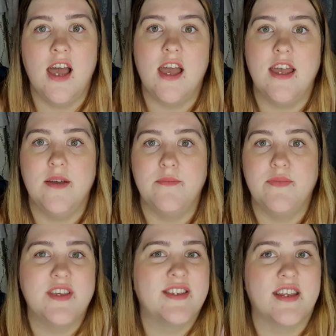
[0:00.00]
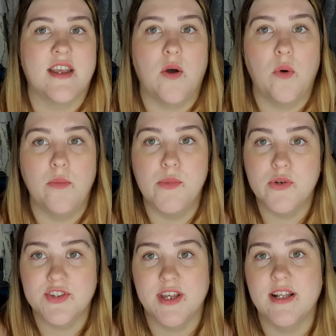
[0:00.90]
They said I will
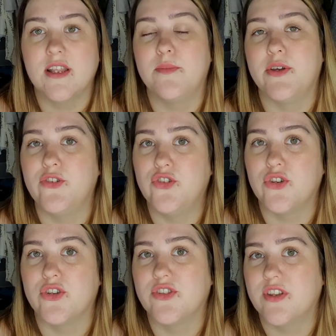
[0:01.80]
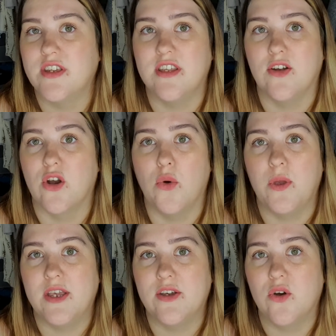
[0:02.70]
most likely be induced either a
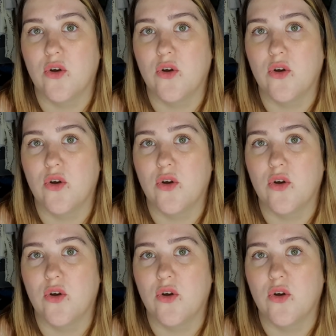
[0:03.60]
week